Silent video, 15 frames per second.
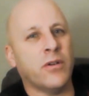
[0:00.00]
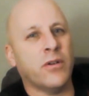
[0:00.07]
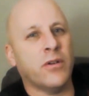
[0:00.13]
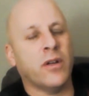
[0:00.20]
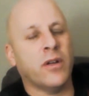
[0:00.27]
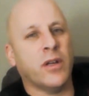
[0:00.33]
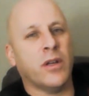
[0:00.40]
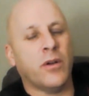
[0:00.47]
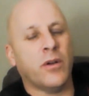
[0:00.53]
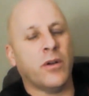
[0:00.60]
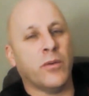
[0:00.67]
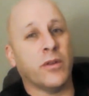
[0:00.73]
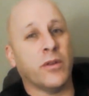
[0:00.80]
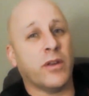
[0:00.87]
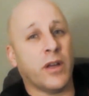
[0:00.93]
to do
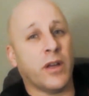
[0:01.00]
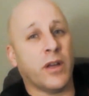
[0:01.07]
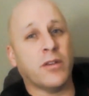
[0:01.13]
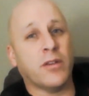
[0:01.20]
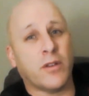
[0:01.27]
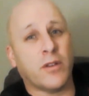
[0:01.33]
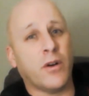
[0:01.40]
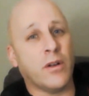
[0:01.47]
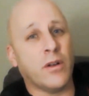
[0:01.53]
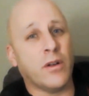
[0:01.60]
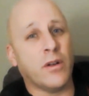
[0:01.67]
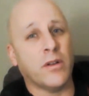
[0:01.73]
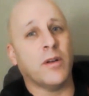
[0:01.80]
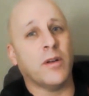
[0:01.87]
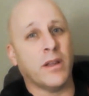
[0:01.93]
with God's
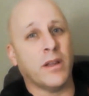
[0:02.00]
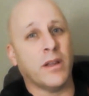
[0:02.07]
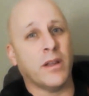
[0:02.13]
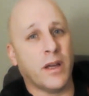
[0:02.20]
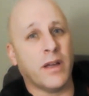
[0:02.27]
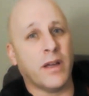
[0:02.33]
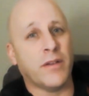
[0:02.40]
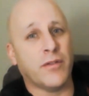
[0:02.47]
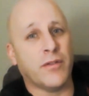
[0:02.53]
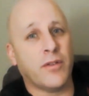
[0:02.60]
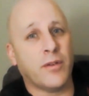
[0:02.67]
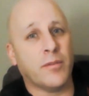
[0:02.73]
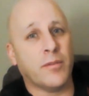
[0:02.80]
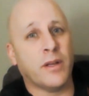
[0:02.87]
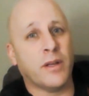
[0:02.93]
call on my
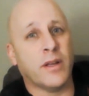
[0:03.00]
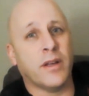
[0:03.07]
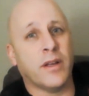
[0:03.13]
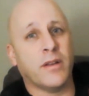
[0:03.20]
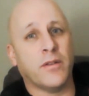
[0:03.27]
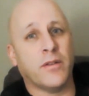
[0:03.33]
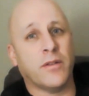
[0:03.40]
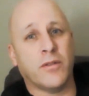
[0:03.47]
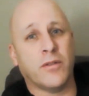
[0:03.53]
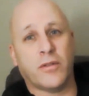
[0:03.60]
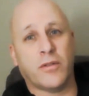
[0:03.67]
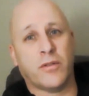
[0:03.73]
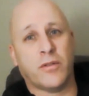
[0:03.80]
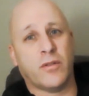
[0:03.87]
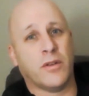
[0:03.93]
life, but
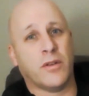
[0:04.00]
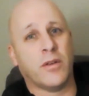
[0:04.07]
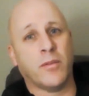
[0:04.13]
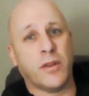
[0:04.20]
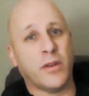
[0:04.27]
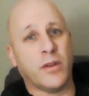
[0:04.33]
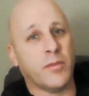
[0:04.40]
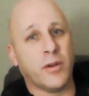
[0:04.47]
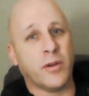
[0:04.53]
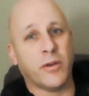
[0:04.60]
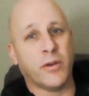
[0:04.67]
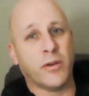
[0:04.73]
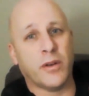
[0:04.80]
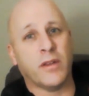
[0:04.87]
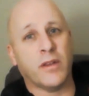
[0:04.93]
it's got something
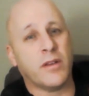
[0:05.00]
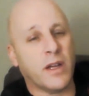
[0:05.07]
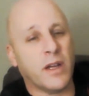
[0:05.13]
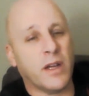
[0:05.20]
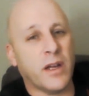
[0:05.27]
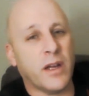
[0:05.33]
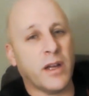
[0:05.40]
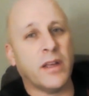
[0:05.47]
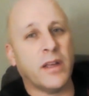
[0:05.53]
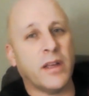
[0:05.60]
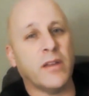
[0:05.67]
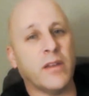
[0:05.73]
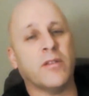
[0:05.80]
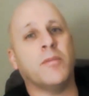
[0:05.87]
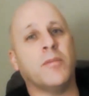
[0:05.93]
to do with my own
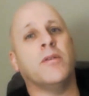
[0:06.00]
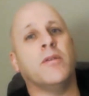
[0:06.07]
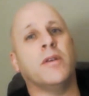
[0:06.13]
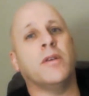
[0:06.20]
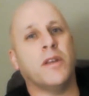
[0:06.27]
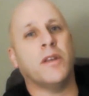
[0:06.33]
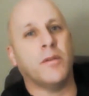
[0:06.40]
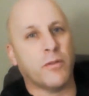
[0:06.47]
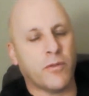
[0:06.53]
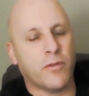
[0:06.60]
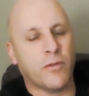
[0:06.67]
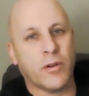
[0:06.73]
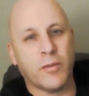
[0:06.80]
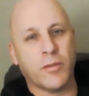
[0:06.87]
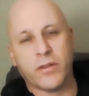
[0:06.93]
anxieties and my own
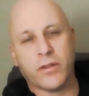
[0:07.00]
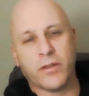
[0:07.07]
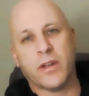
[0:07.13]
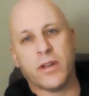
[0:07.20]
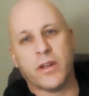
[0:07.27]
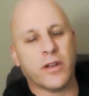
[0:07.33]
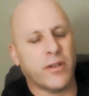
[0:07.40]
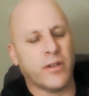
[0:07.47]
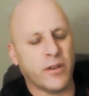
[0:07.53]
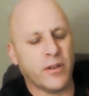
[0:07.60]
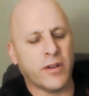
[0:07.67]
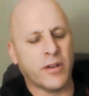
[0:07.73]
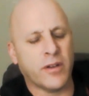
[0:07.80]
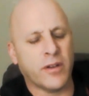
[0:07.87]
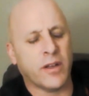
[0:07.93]
need to perform, et cetera, et
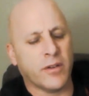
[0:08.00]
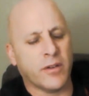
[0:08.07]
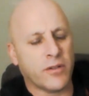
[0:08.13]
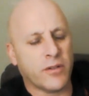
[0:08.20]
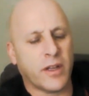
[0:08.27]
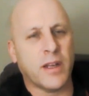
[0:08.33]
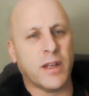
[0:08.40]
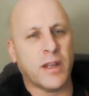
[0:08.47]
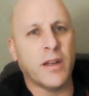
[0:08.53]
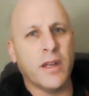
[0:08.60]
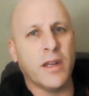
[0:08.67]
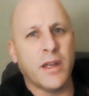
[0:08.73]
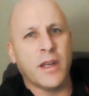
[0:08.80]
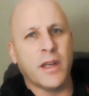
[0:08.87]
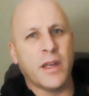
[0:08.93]
cetera. You
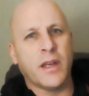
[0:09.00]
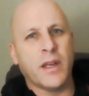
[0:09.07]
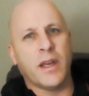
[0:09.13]
understand?